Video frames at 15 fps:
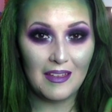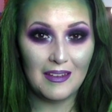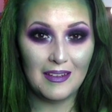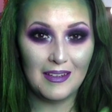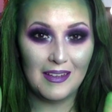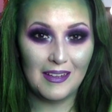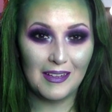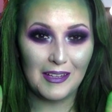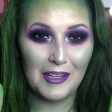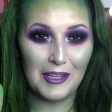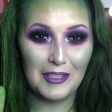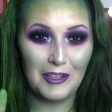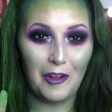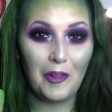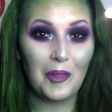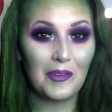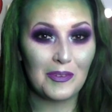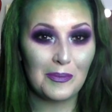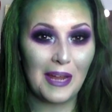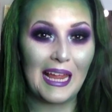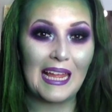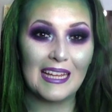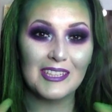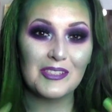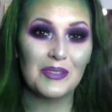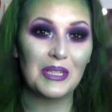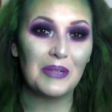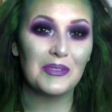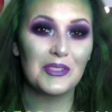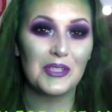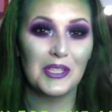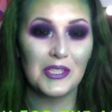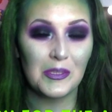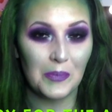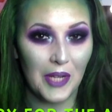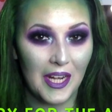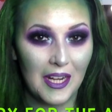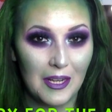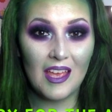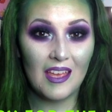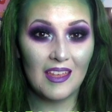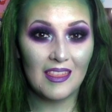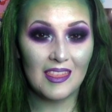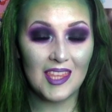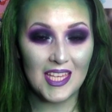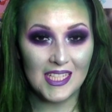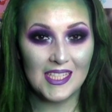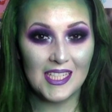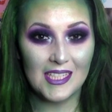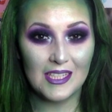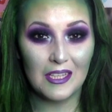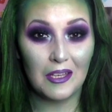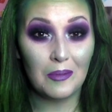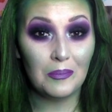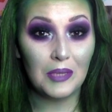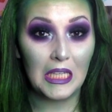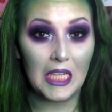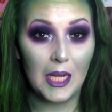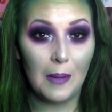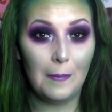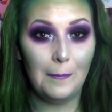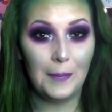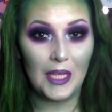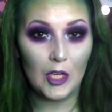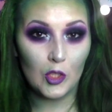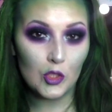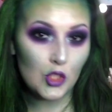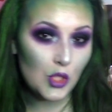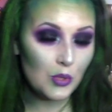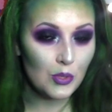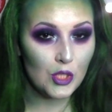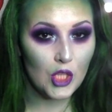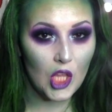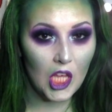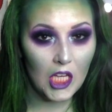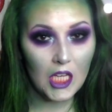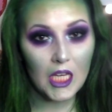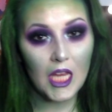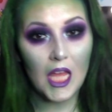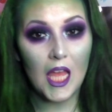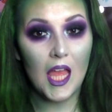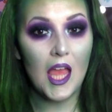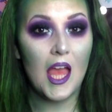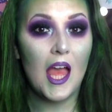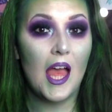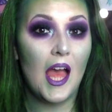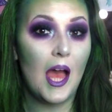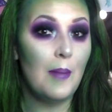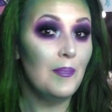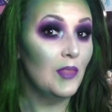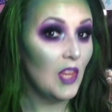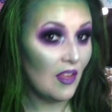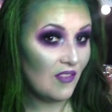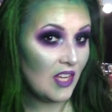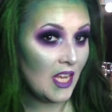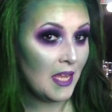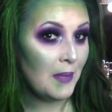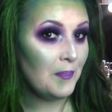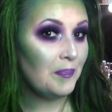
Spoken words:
Got all over my hands and I was trying to spray it in. This is the completed Beetlejuice look. I'm loving it.